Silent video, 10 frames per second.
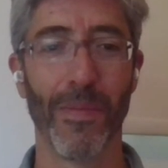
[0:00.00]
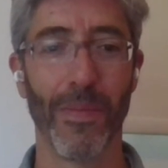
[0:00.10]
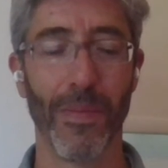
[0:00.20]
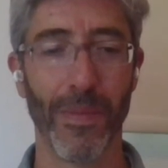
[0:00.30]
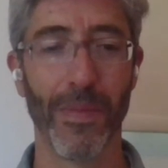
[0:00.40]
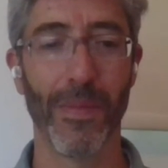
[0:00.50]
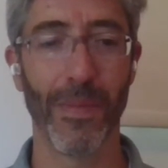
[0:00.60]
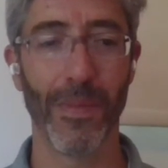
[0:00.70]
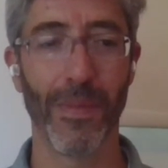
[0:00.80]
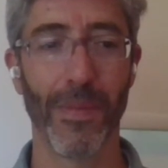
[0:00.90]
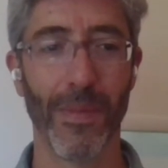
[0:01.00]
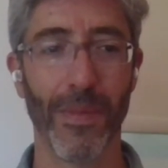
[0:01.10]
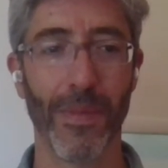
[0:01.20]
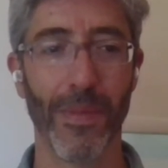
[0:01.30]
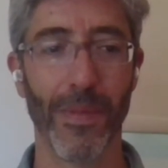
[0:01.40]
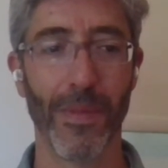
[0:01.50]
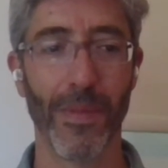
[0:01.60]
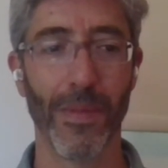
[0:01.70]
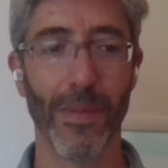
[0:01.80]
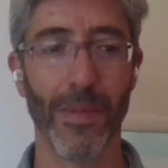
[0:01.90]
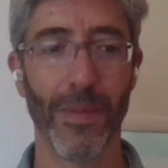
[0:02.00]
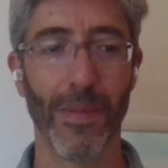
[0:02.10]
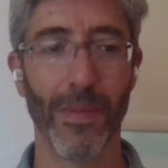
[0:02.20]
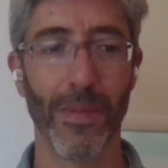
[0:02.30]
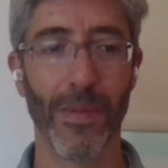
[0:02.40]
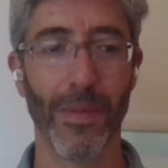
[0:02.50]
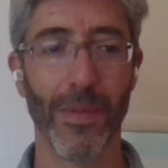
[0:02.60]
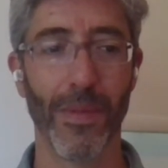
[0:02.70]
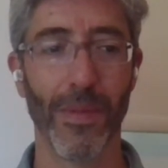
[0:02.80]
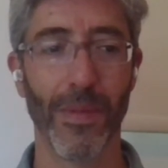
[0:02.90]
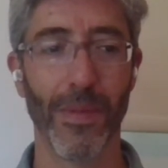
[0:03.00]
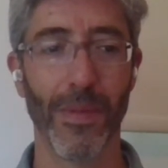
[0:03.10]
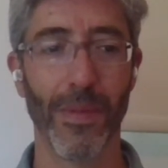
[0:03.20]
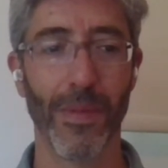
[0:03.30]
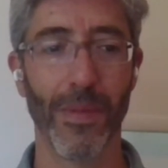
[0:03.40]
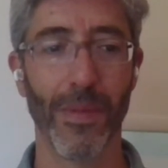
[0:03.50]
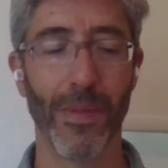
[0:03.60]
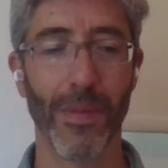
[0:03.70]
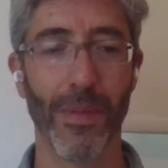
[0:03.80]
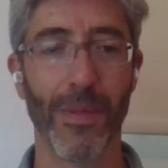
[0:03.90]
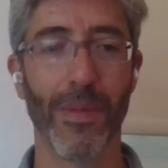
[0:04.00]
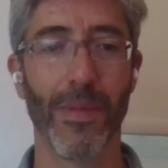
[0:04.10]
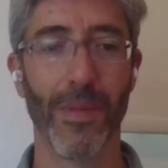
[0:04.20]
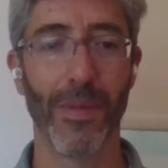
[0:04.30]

This person isn't speaking.